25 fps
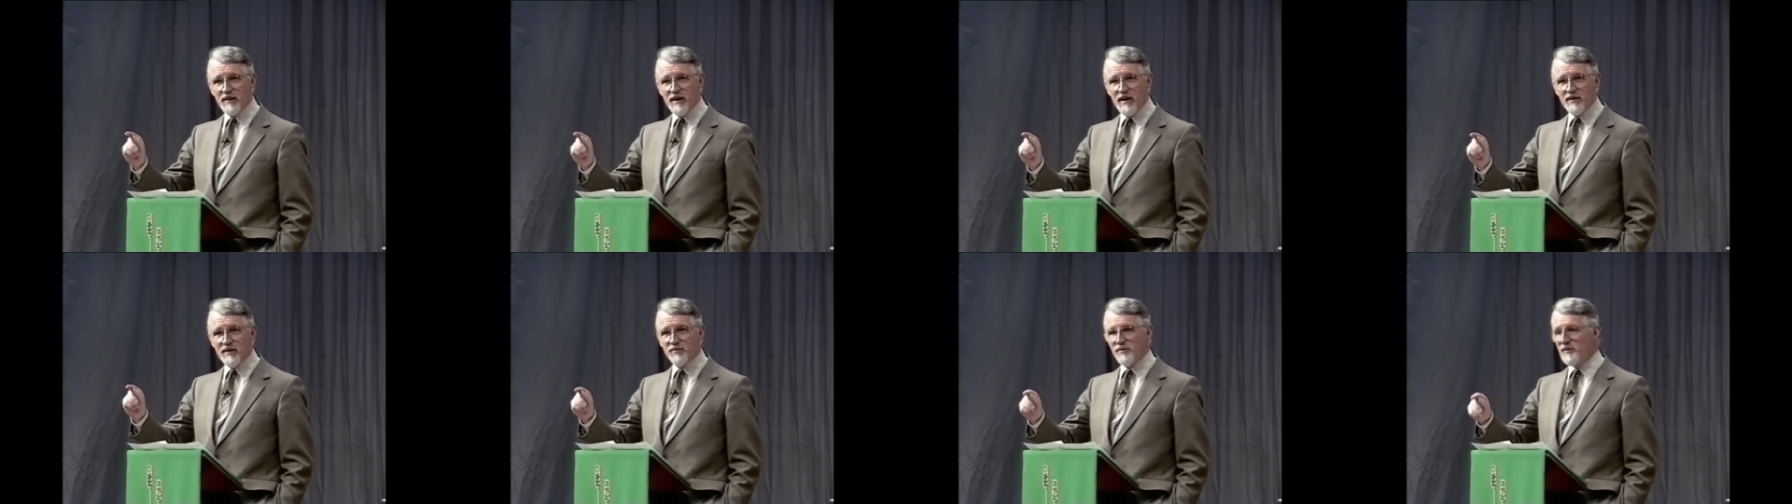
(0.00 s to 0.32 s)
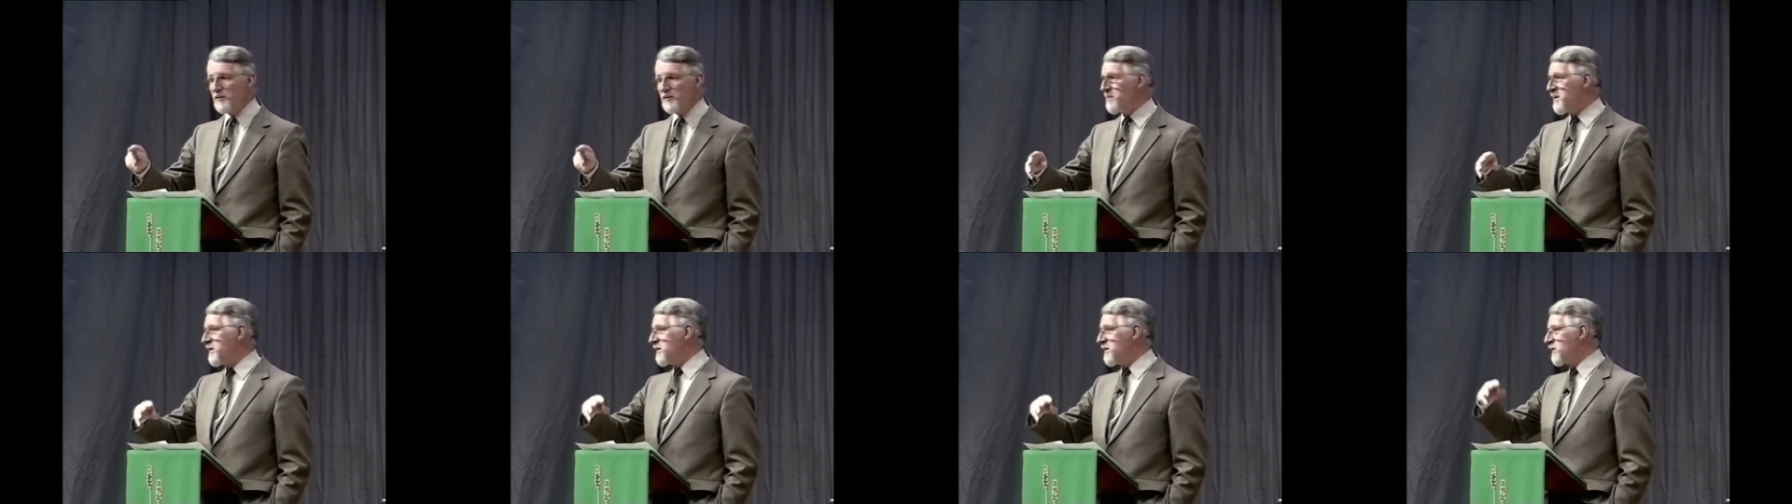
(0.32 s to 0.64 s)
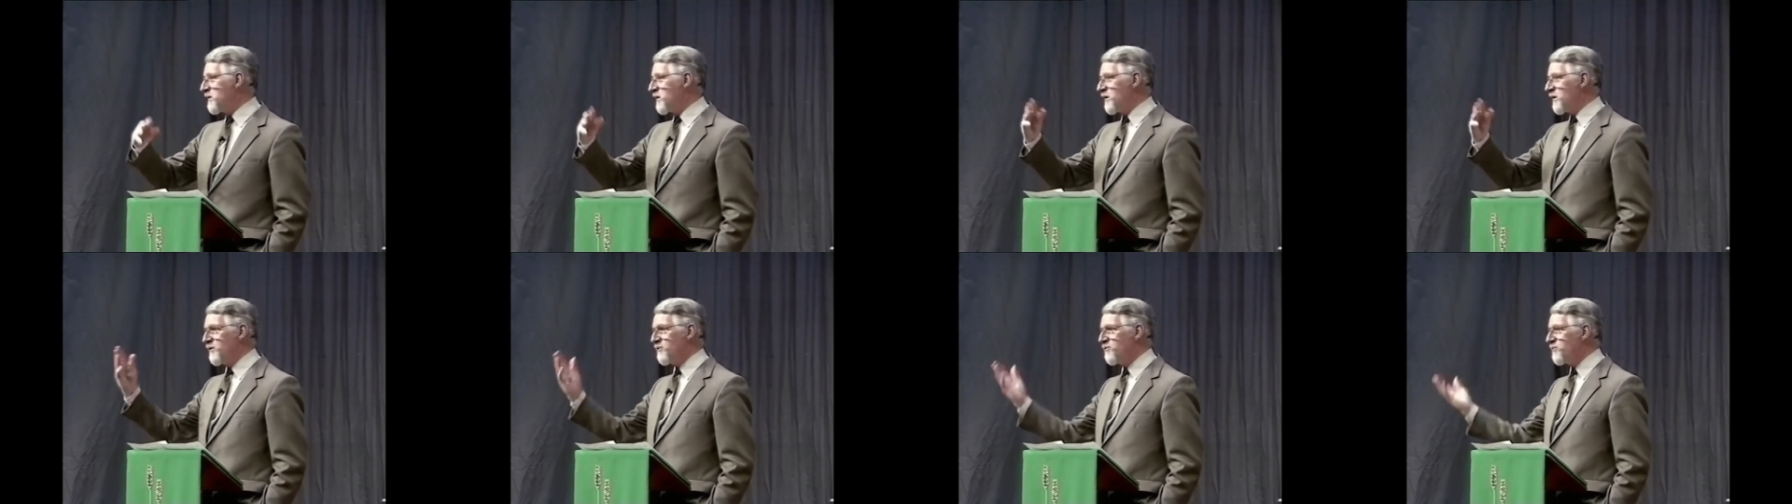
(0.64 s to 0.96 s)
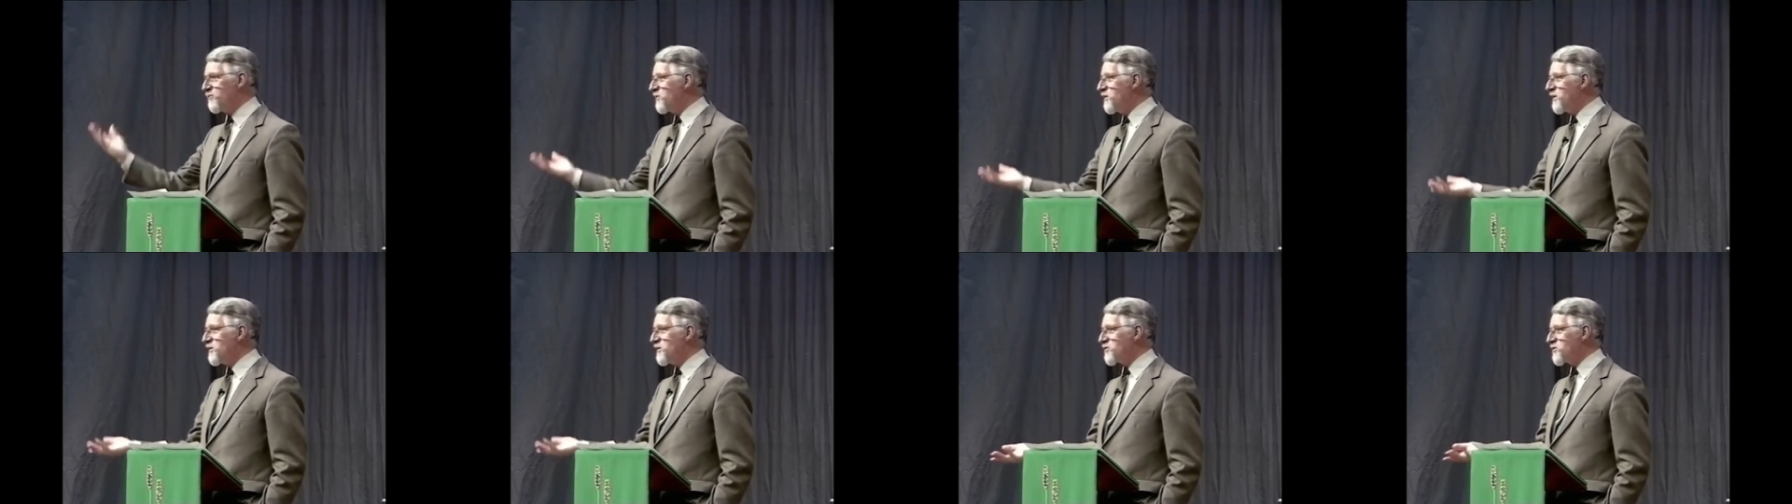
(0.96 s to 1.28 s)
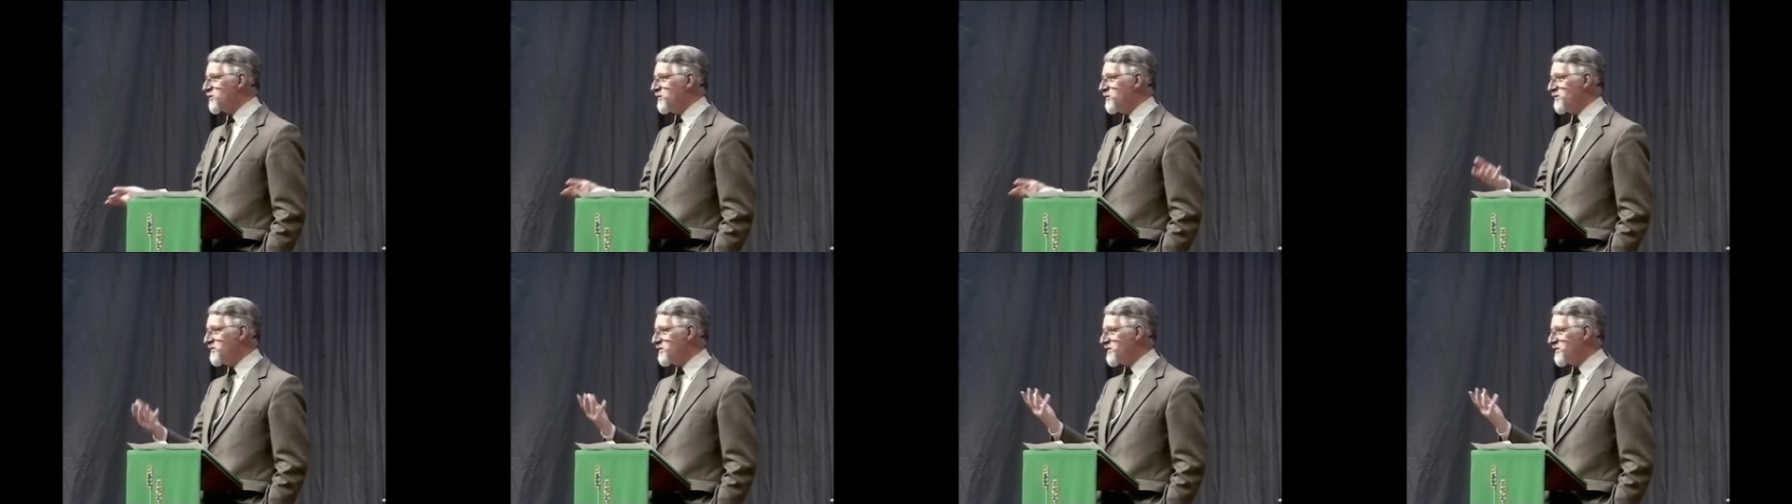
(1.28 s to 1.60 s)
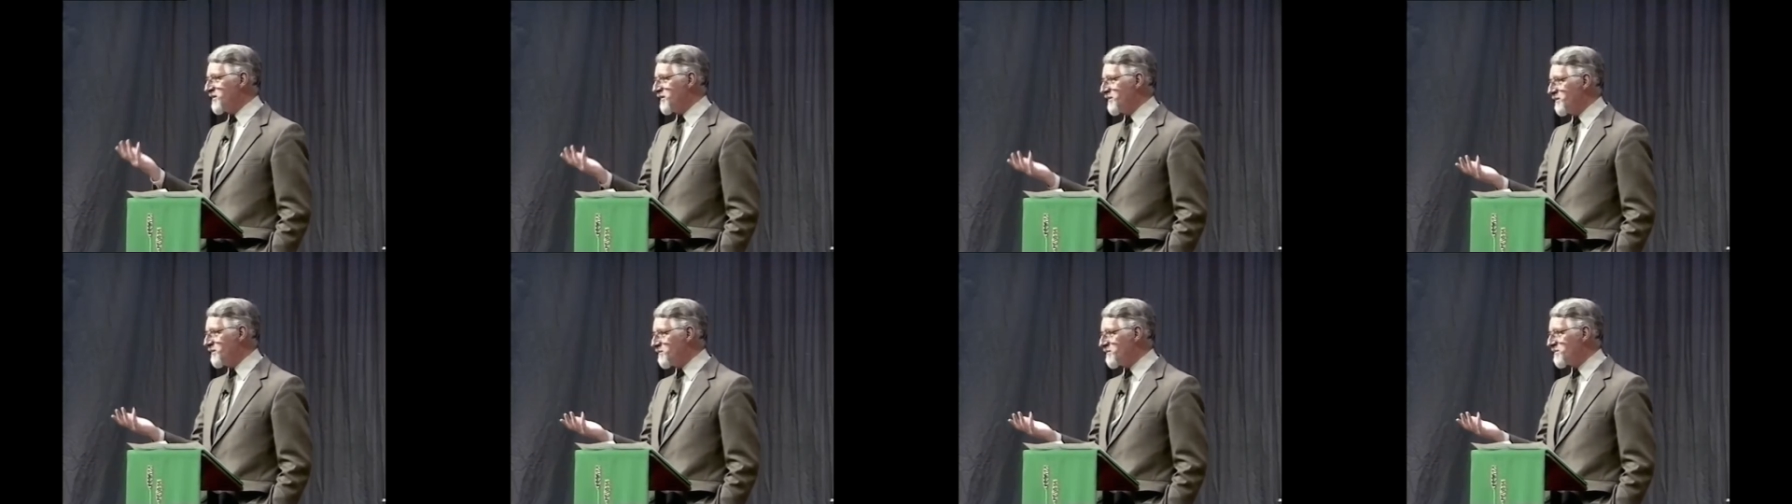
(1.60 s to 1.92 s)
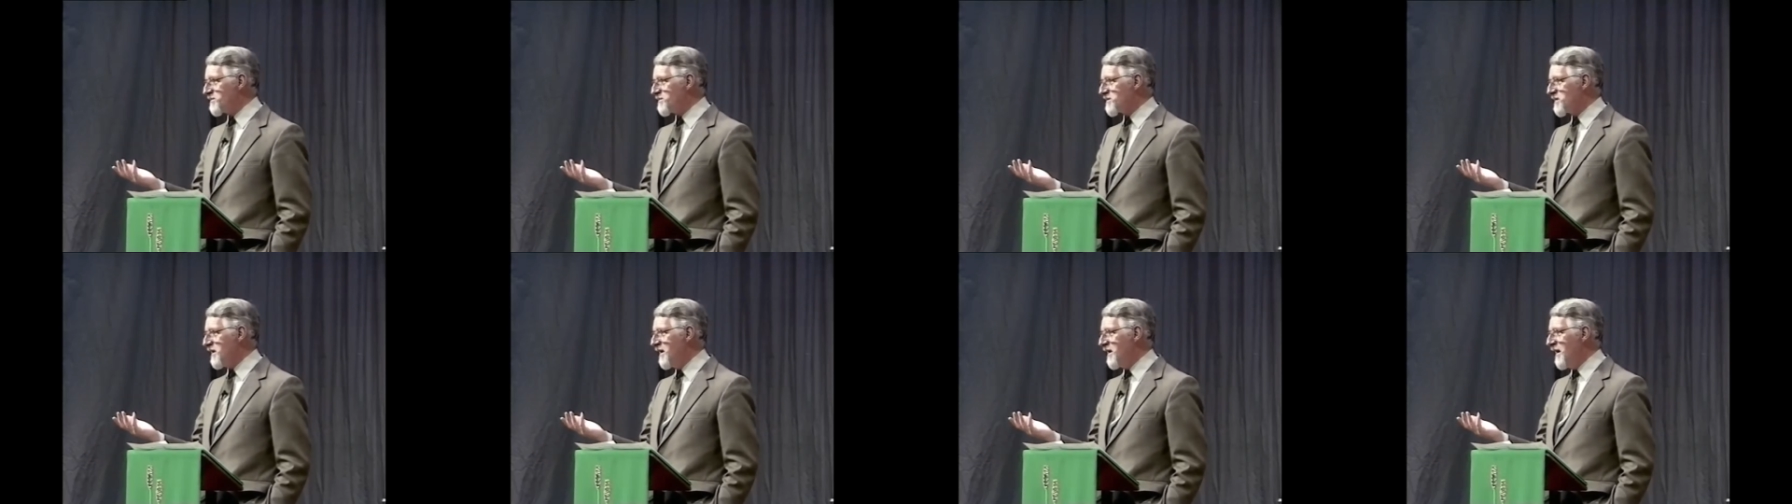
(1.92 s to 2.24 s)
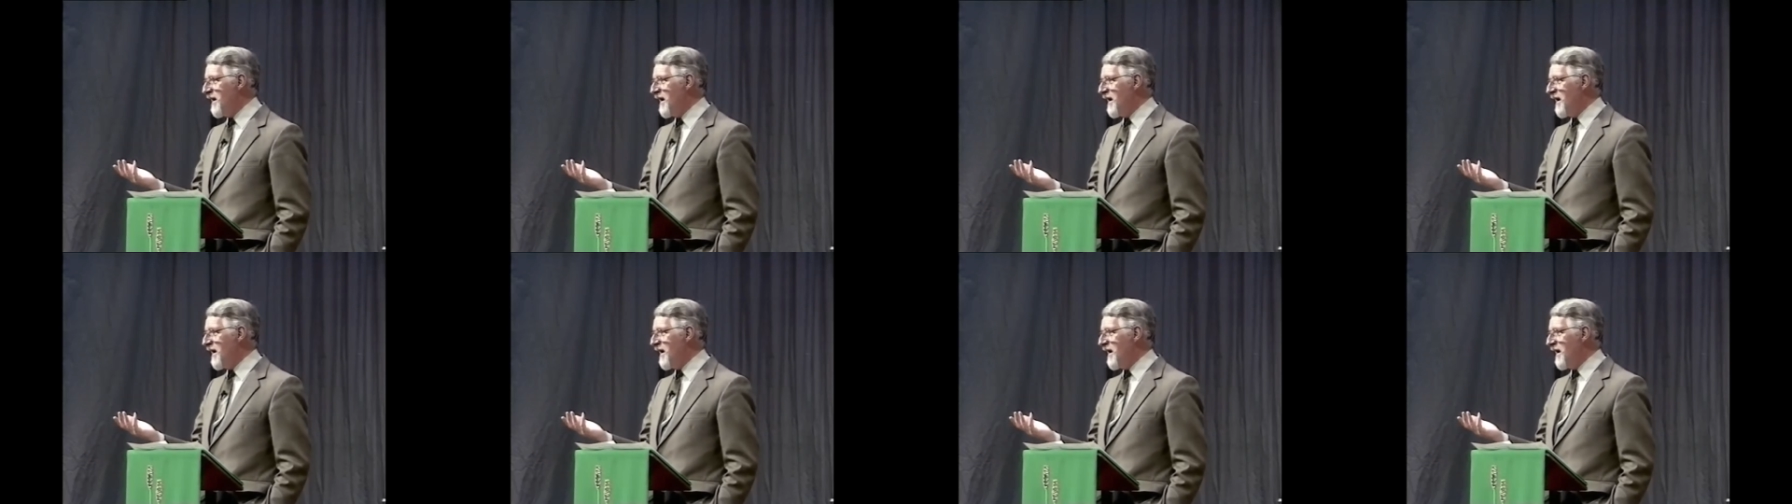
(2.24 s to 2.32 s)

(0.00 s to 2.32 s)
It would have been a contradiction in terms.